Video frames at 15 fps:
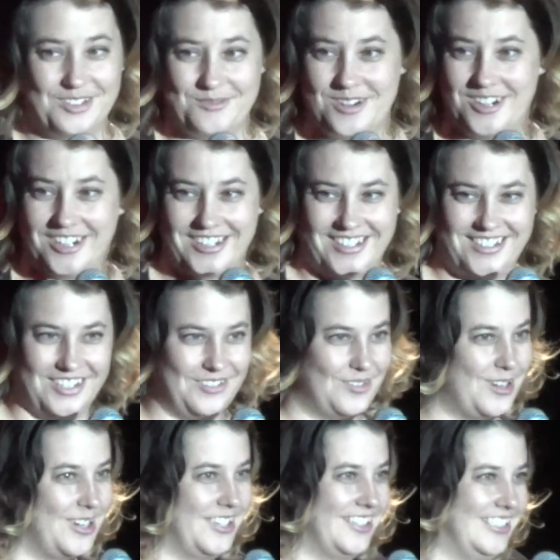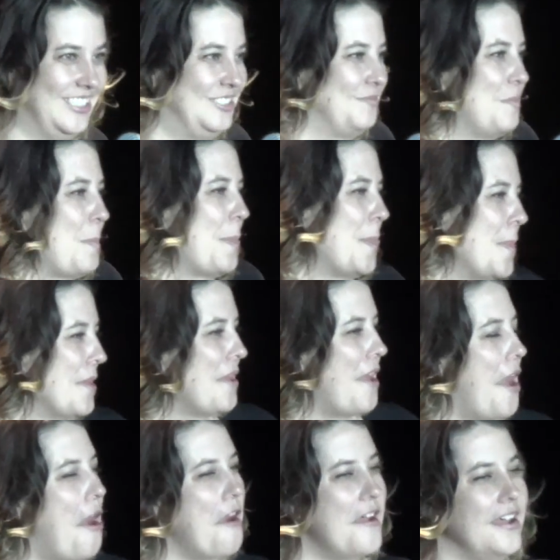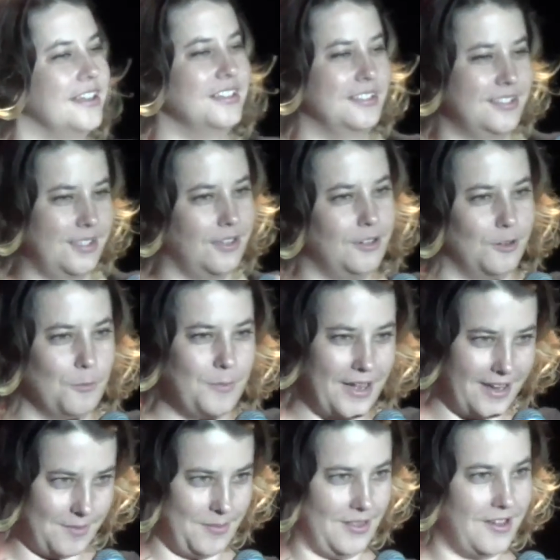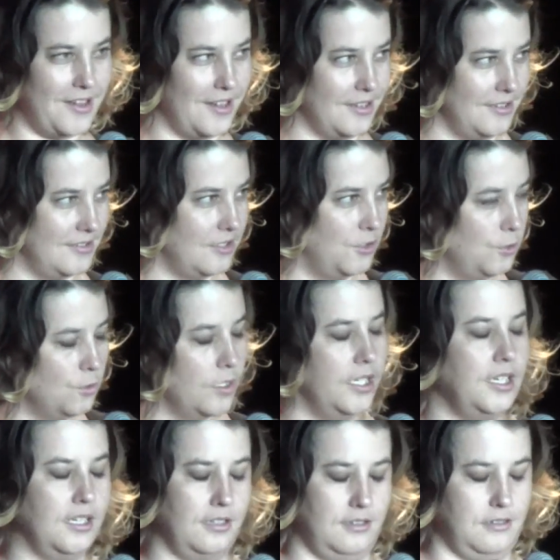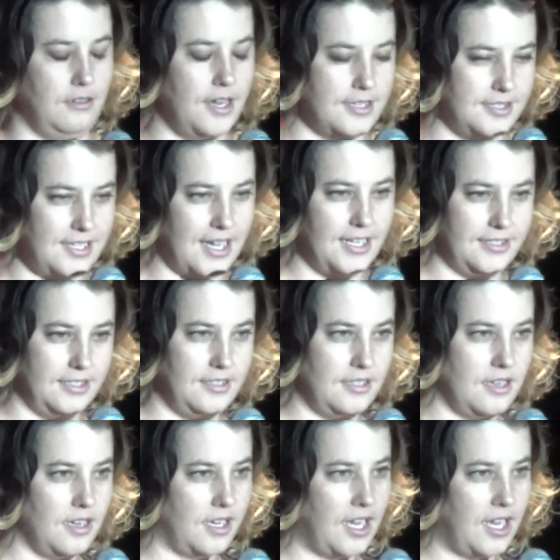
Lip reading: It didn't work. All right, so by applause, who here has gotten